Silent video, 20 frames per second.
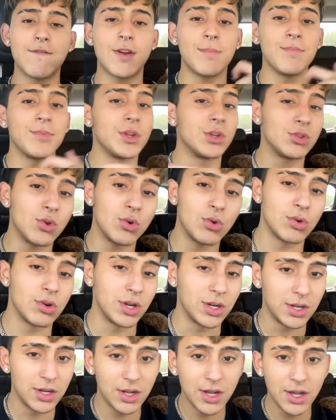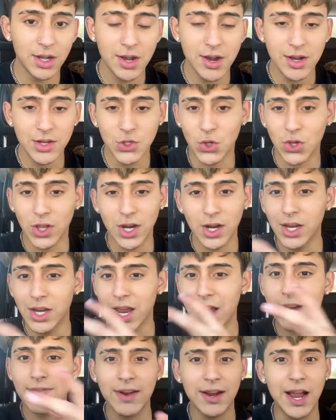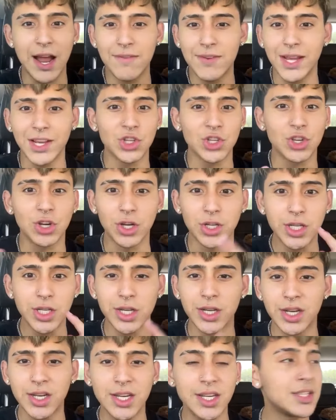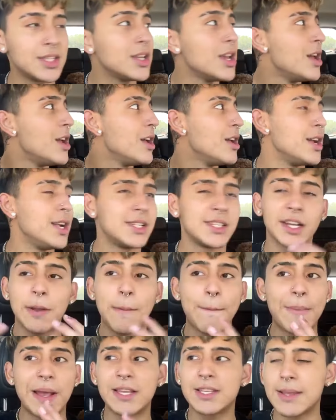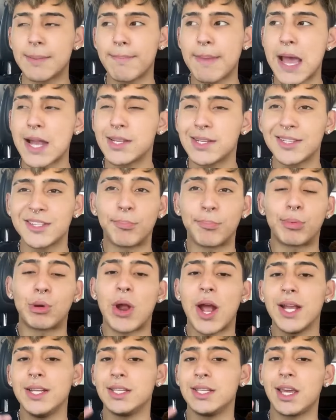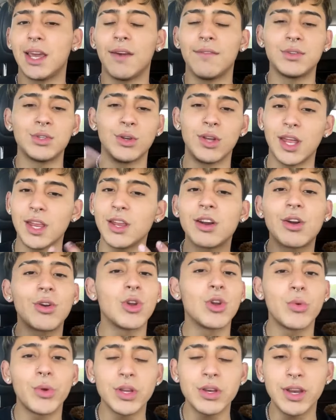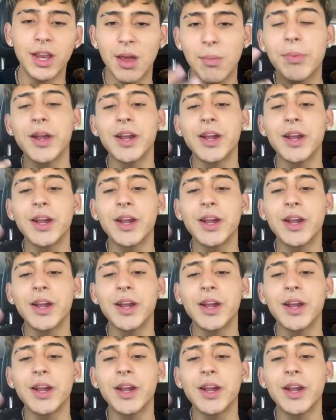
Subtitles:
from the tour. So, literally, I have, like, shirts, hoodies. It's, like, a mix-and-match surprise gift. So, like, you don't know what you get,